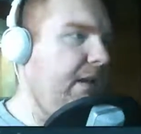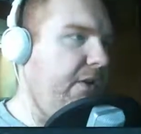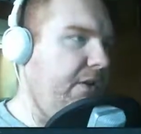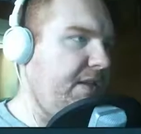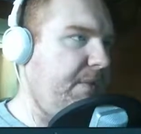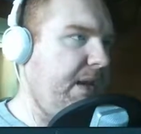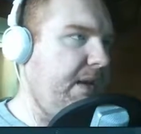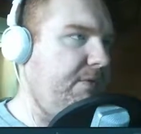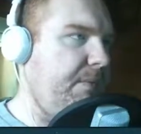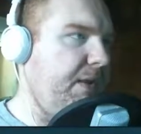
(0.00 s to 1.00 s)
Unless I'm thinking
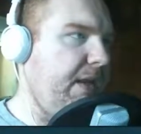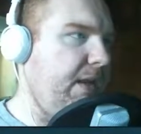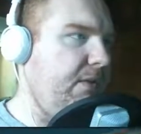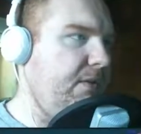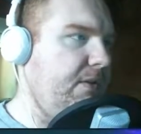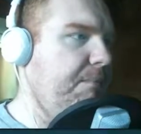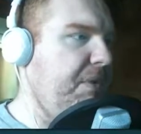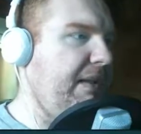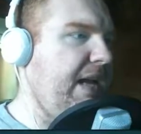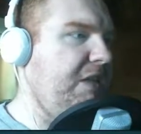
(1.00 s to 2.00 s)
of something else.
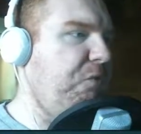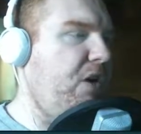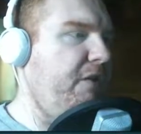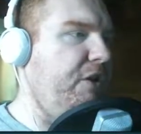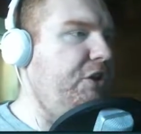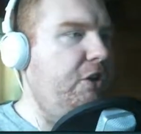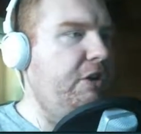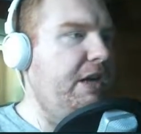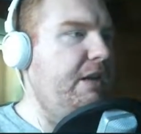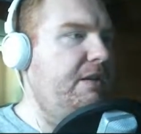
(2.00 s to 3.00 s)
But that's where all the
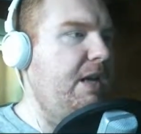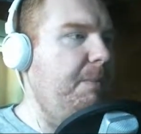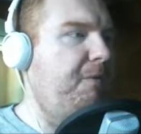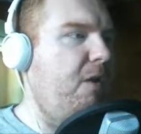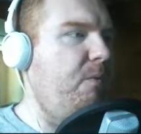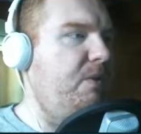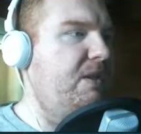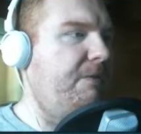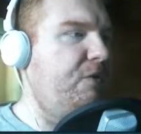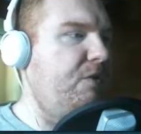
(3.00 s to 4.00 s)
jerkiness comes from when
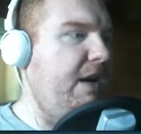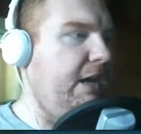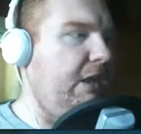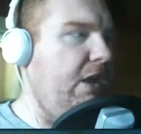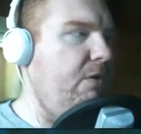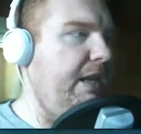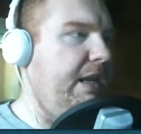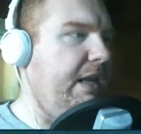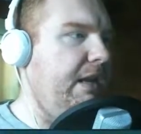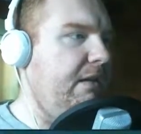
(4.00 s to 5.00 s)
stuff's trying to load
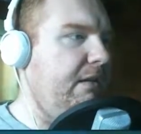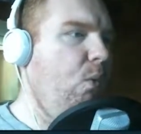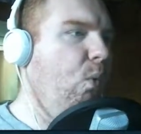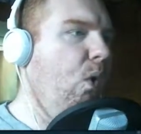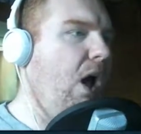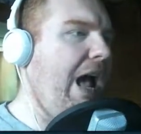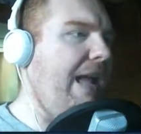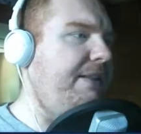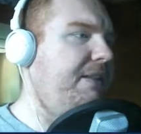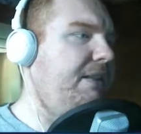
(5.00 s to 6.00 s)
in.
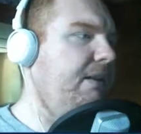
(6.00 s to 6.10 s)
What?